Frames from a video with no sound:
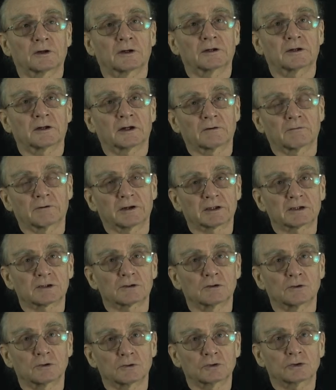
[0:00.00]
a direct
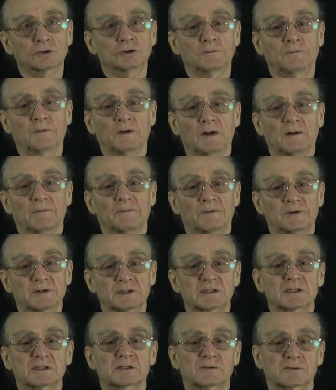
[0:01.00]
solution,
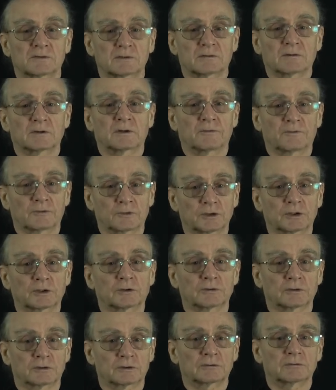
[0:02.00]
this is a very
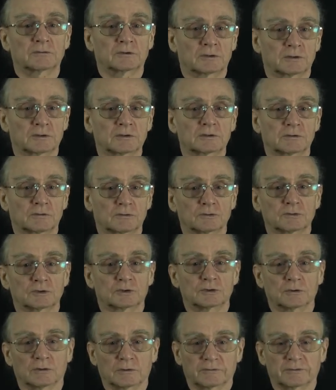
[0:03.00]
good
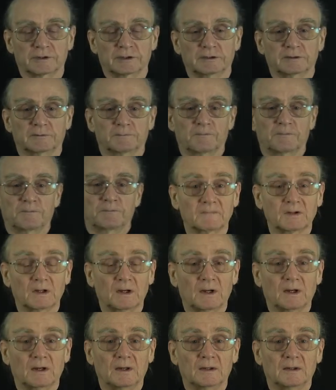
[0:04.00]
solution already.
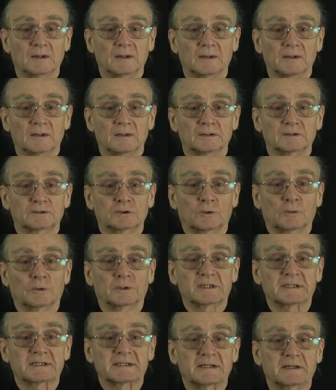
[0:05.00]
So
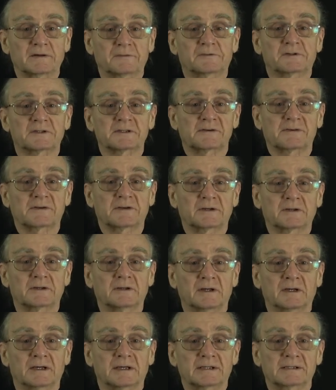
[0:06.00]
what is left is
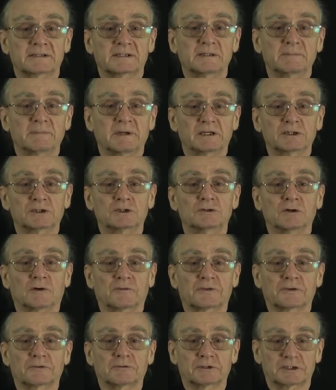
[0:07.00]
the estimation
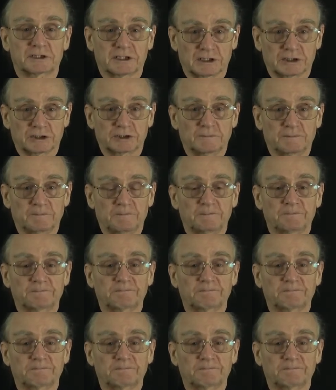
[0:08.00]
of the rotation.